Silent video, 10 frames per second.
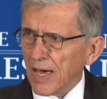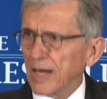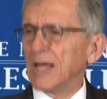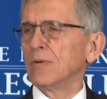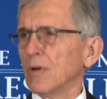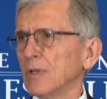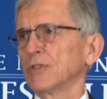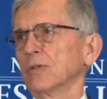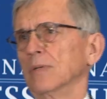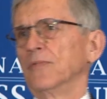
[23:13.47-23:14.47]
And I would
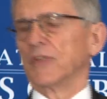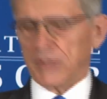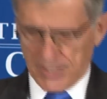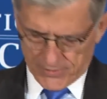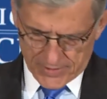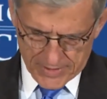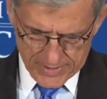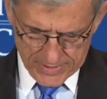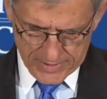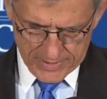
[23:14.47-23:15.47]
also emphasize
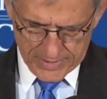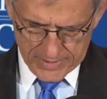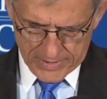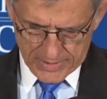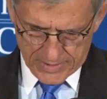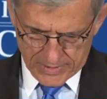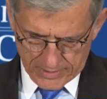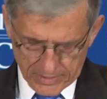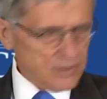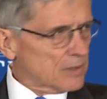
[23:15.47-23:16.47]

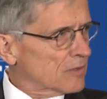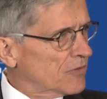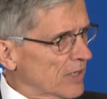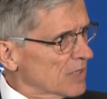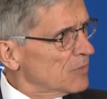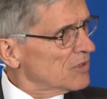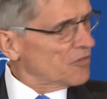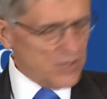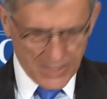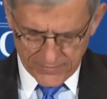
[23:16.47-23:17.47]
that the development
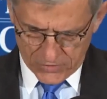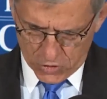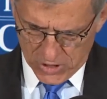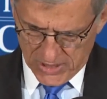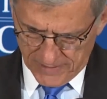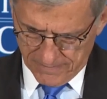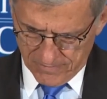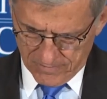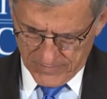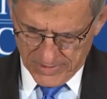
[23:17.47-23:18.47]
of 5G
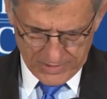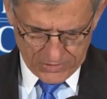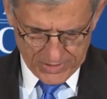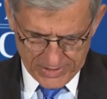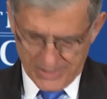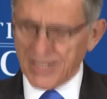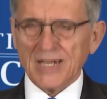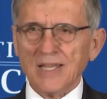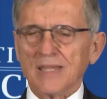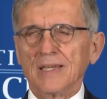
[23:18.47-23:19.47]
is not
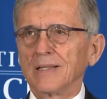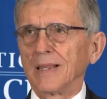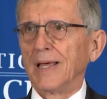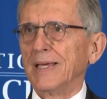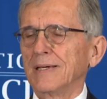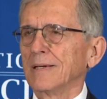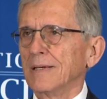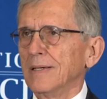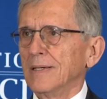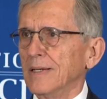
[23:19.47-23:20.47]
anything like
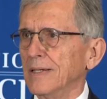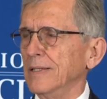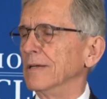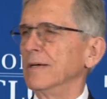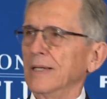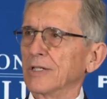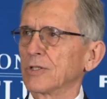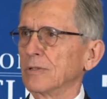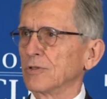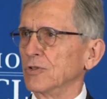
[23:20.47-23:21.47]
an
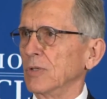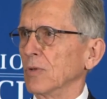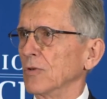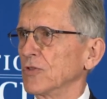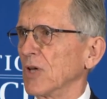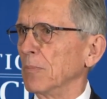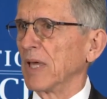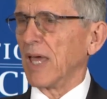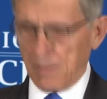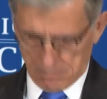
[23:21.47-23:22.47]
international zero-sum
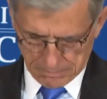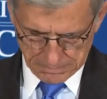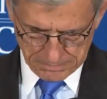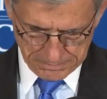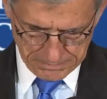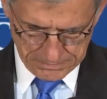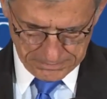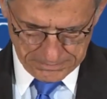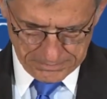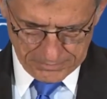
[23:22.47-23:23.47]
game.
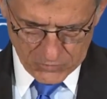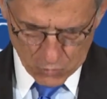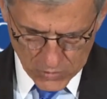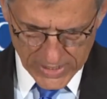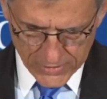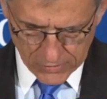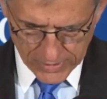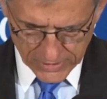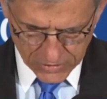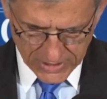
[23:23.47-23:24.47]
Rather,
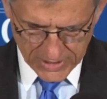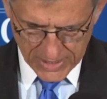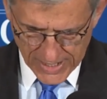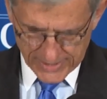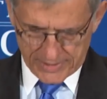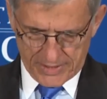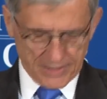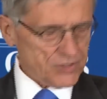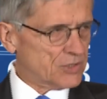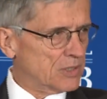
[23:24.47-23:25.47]
it's a
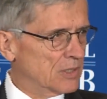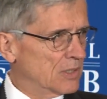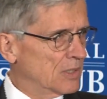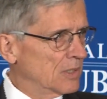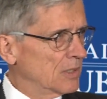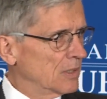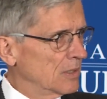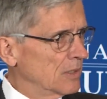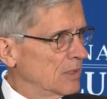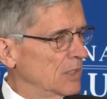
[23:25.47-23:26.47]
contest
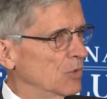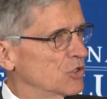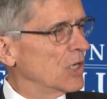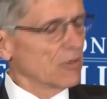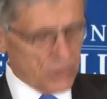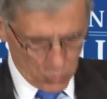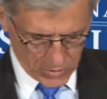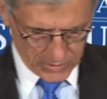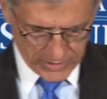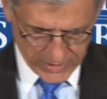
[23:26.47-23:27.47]
in which
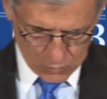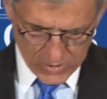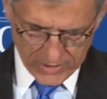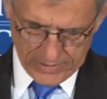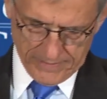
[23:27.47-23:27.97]
everyone can win.